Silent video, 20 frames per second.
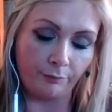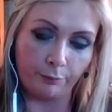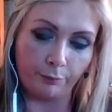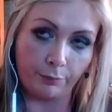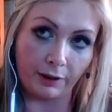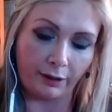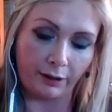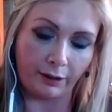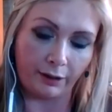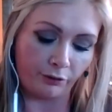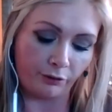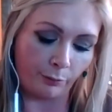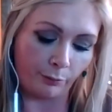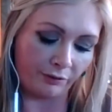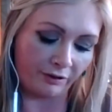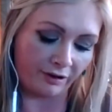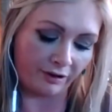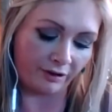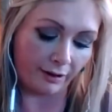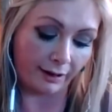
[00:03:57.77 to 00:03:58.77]
but I was
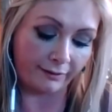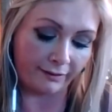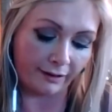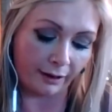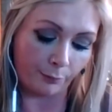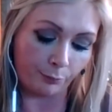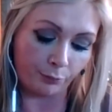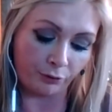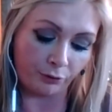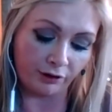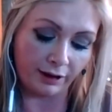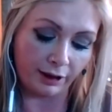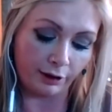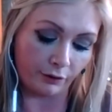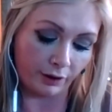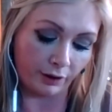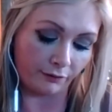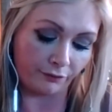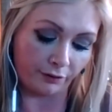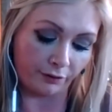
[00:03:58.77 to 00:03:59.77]
exceptionally
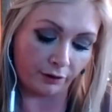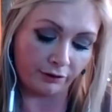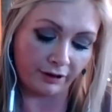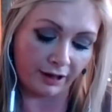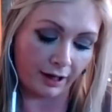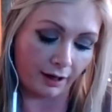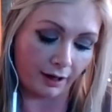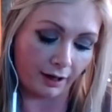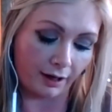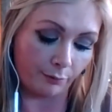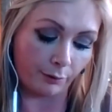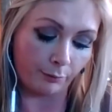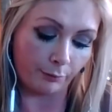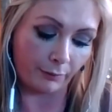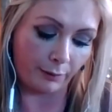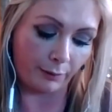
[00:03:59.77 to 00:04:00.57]
grateful to have them in my